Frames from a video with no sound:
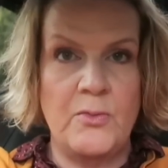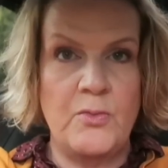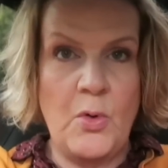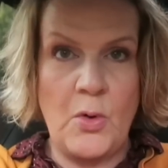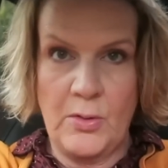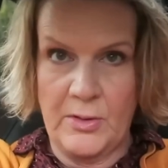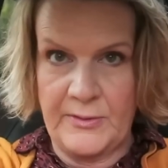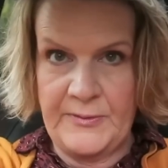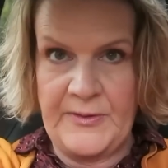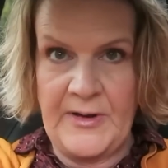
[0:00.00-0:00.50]

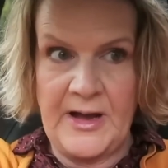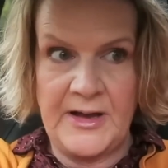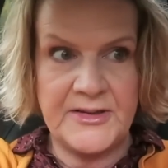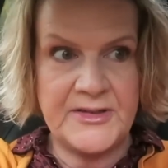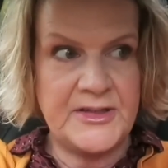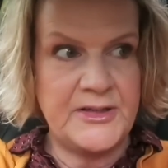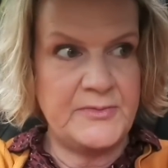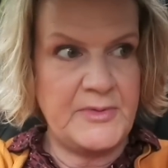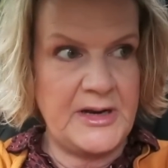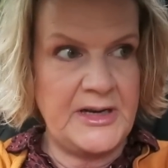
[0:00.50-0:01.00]
walk
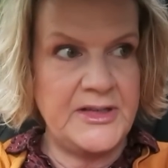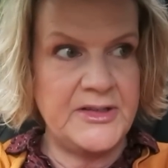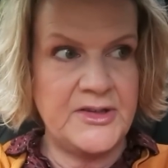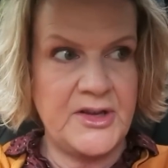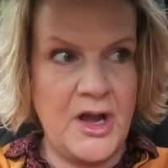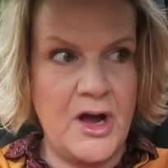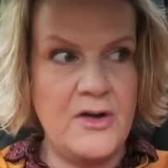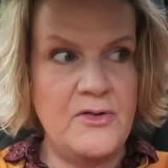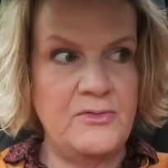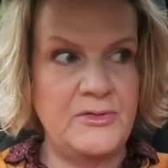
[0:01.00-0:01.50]
faster when it's
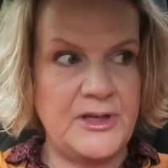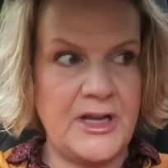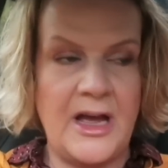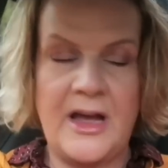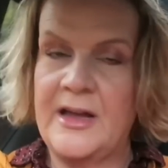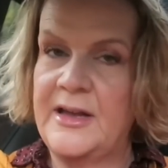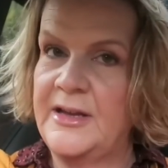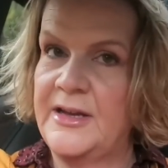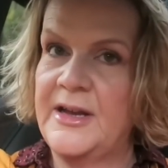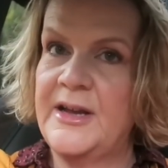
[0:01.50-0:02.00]

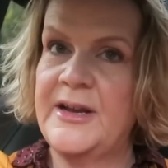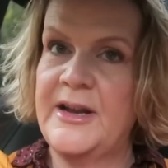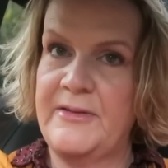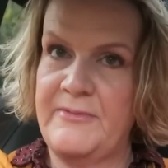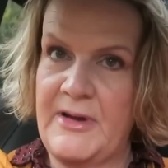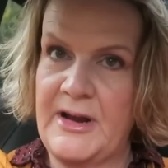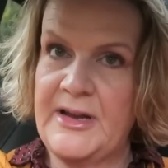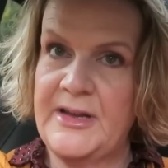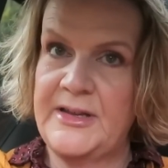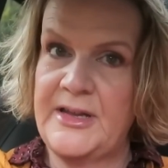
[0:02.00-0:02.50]
colder, and I
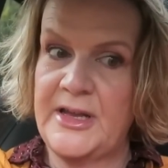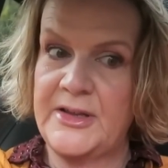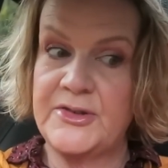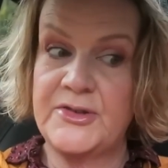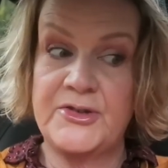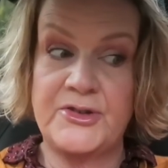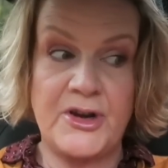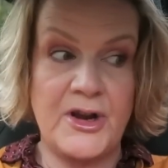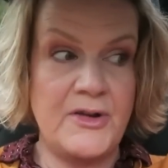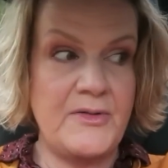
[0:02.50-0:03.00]
reckon
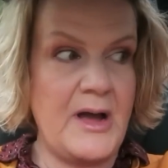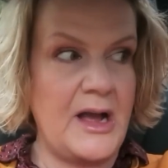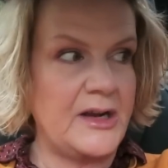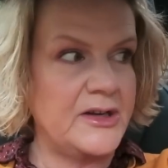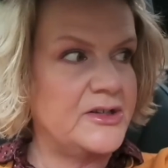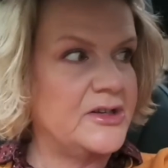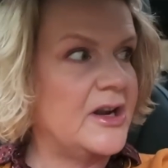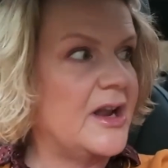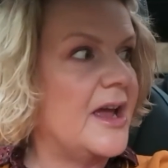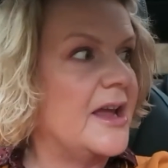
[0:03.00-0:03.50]
that's true
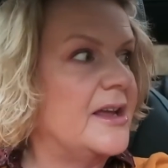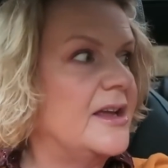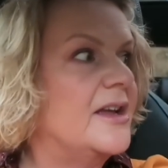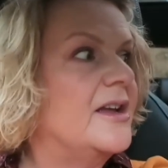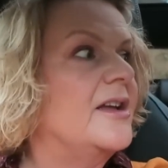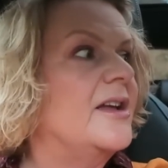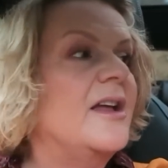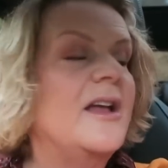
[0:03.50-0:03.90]
actually.